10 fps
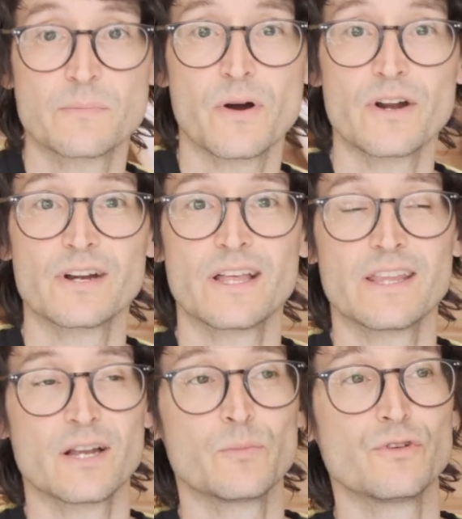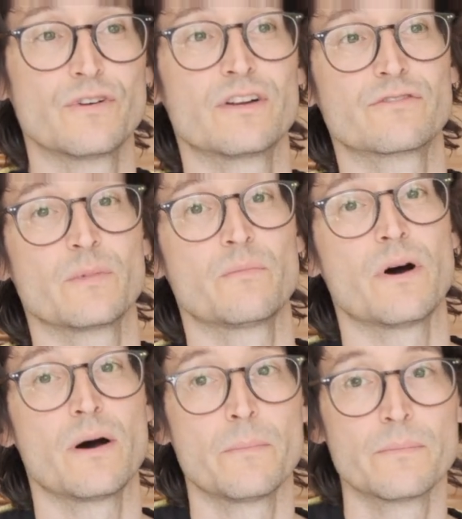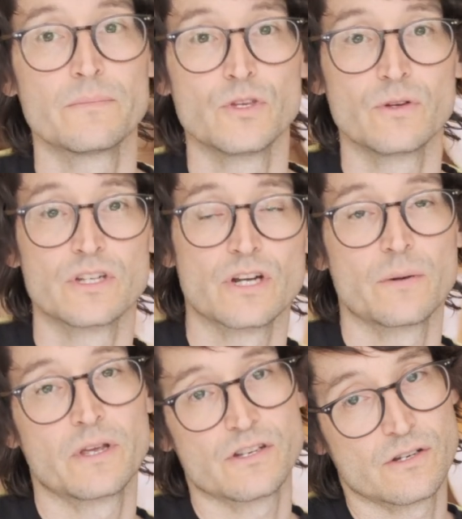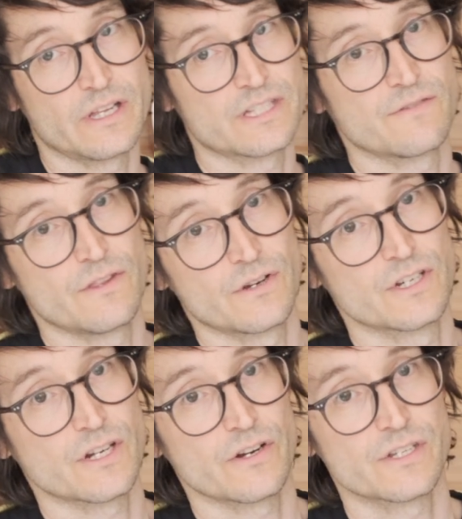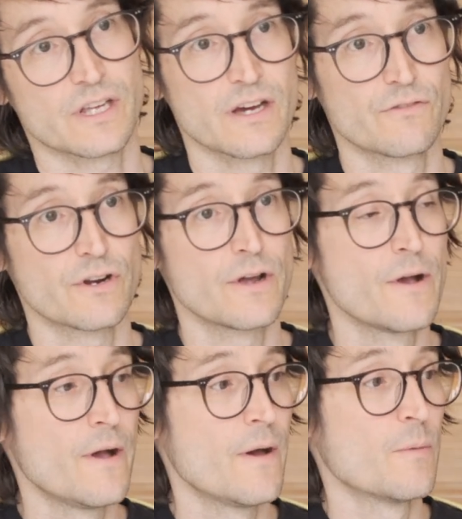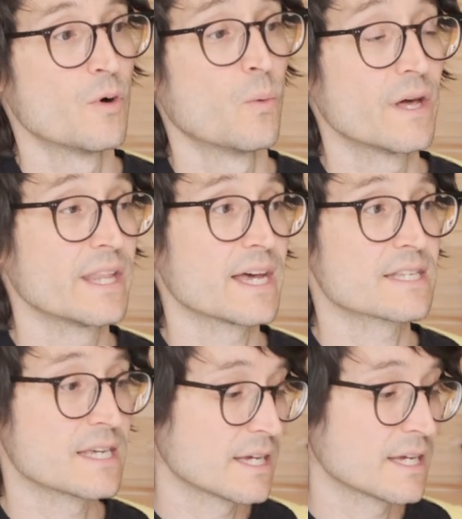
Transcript: part, and then I'll move on from the palm mute guitar because there's lots of other guitars to cover. But one last thing